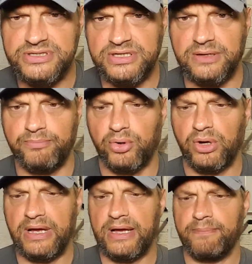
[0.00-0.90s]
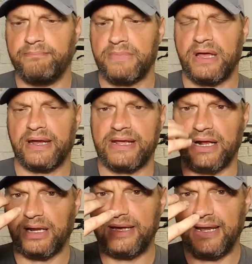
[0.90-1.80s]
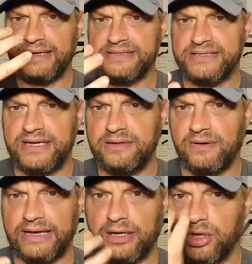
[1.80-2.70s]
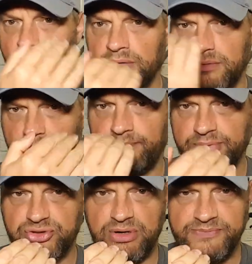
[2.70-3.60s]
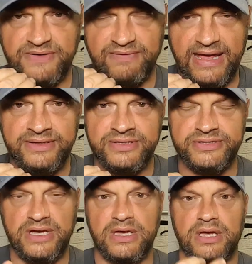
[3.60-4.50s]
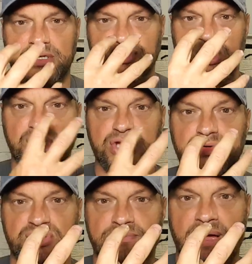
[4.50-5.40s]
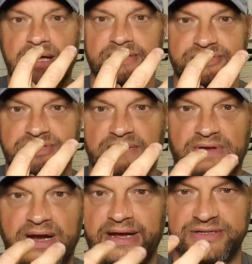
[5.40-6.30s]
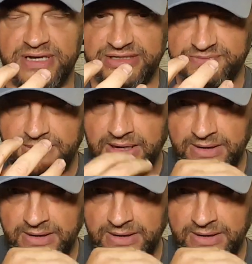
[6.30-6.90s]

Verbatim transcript: to put um, uh, like a clear lens in, like a non non-prescriptive lens, so you can use them as if your eyesight,